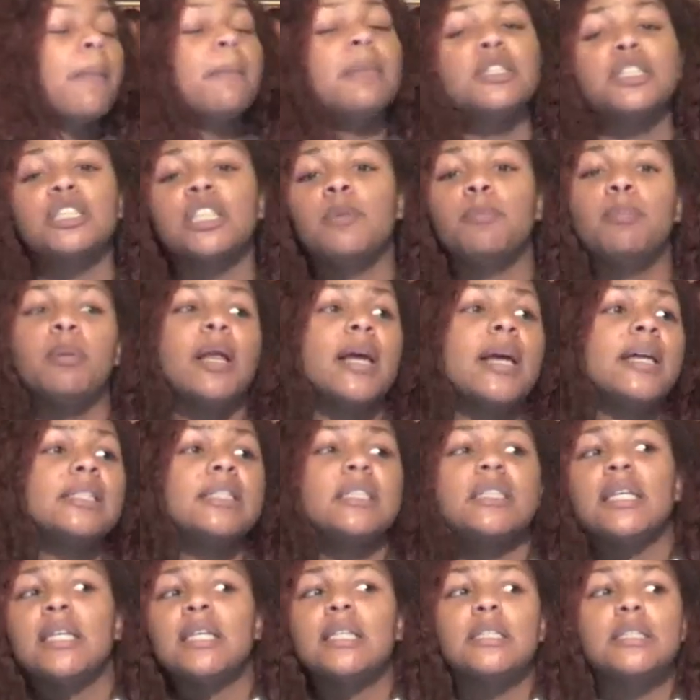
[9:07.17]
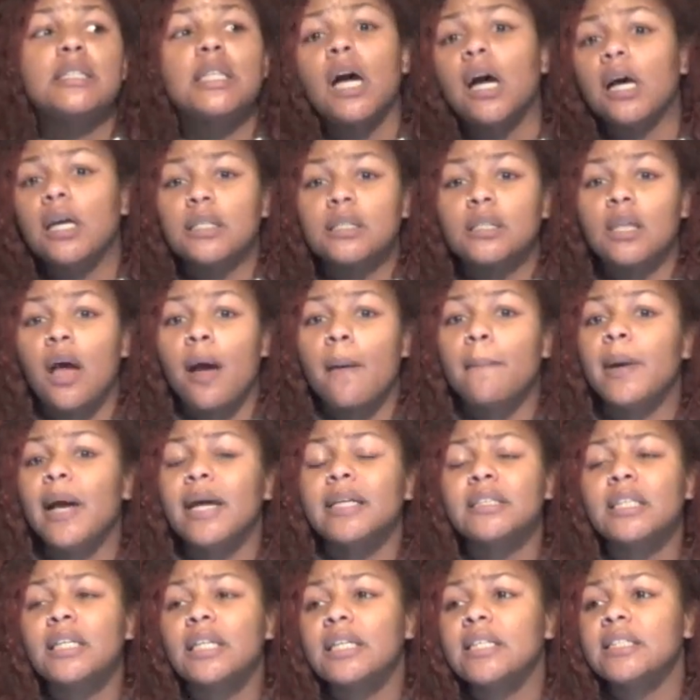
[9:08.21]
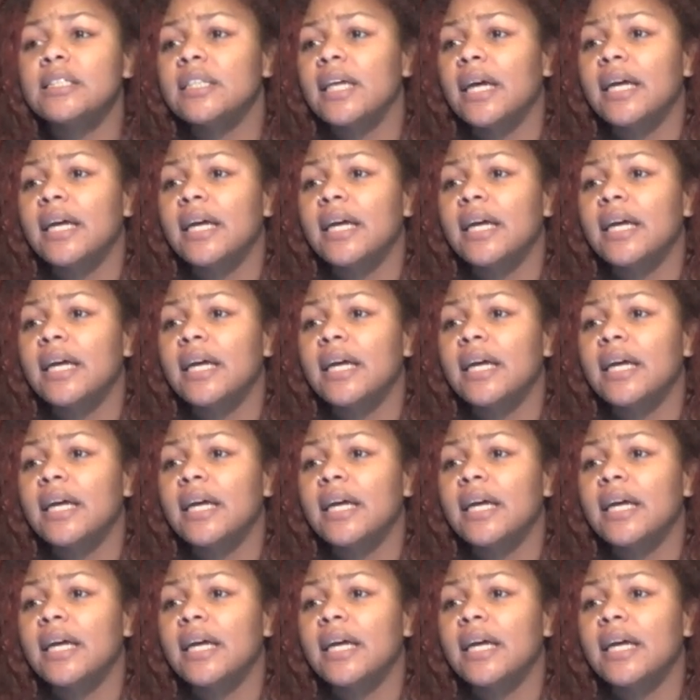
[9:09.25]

But she plays C's dust. Basically